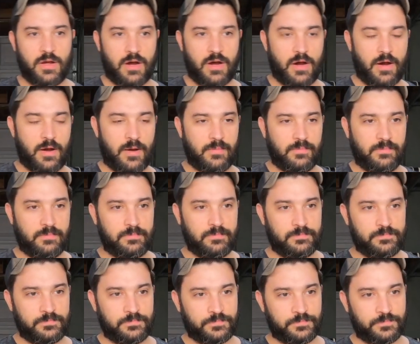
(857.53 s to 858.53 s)

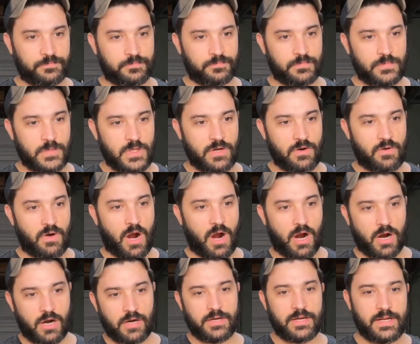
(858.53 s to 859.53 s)

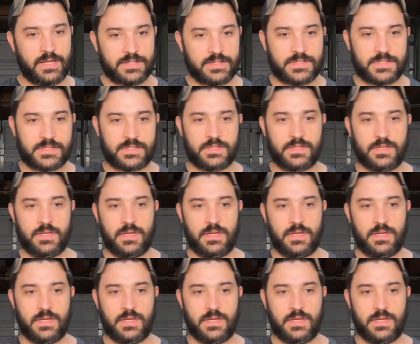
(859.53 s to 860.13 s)
hardness